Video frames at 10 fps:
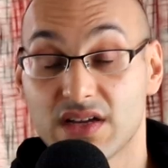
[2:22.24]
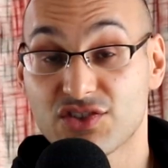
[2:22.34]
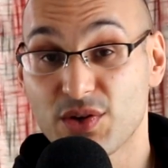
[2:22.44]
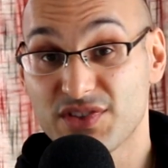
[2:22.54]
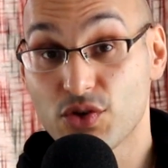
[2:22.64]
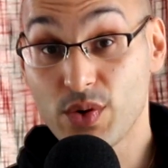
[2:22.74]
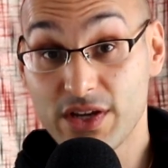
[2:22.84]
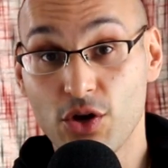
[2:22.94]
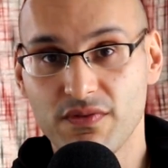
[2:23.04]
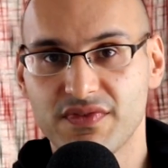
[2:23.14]
And so, as a quick
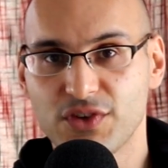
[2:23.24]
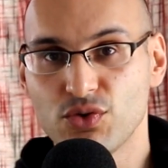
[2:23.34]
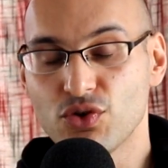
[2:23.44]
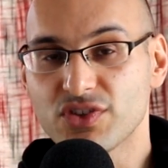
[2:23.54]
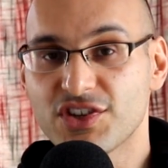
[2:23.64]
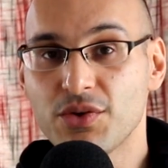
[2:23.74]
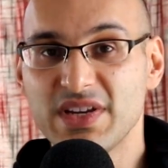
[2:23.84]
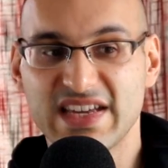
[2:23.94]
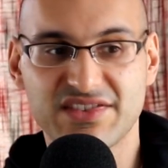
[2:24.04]
overview, not only